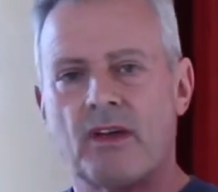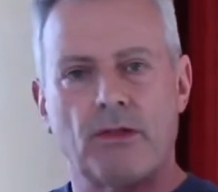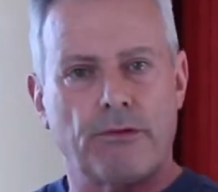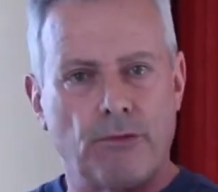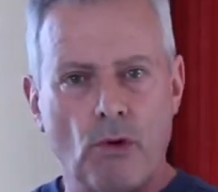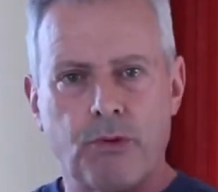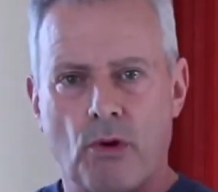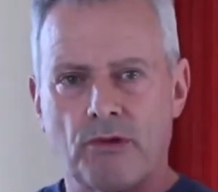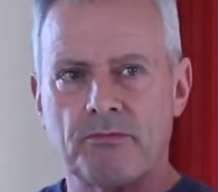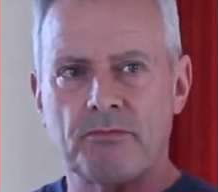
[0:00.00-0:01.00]
And the fourth
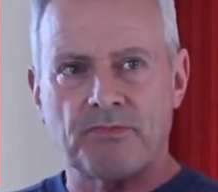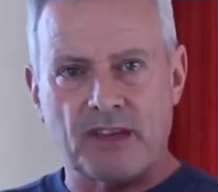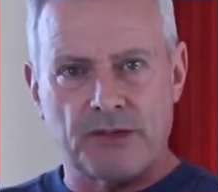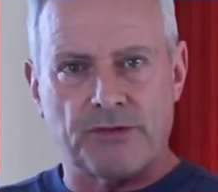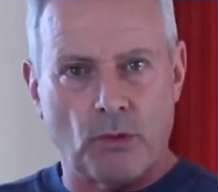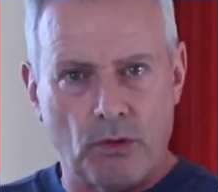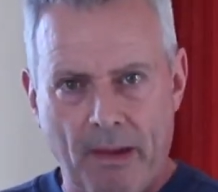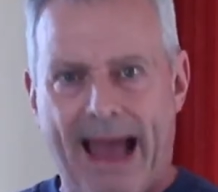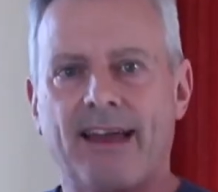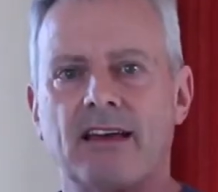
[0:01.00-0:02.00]
one is for the
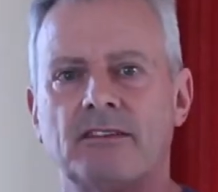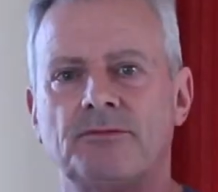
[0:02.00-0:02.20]
back.